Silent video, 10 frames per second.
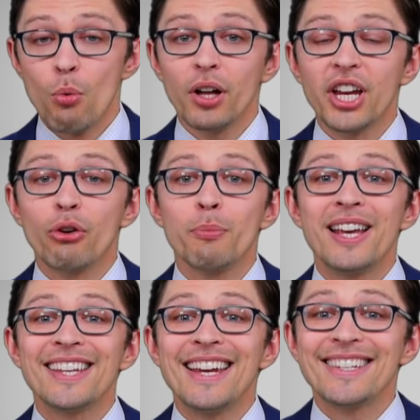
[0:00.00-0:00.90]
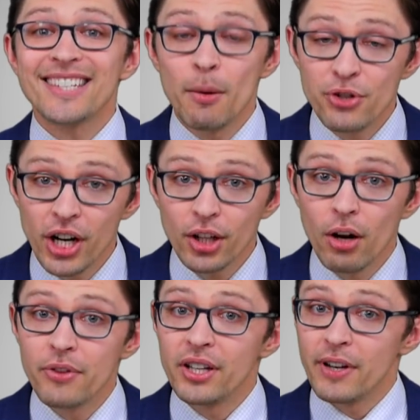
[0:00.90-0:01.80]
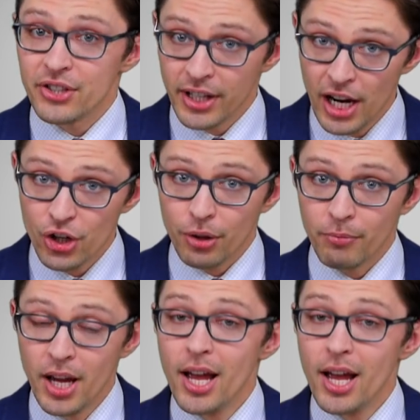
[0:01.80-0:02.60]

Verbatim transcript: well, he remains a subject of the investigation.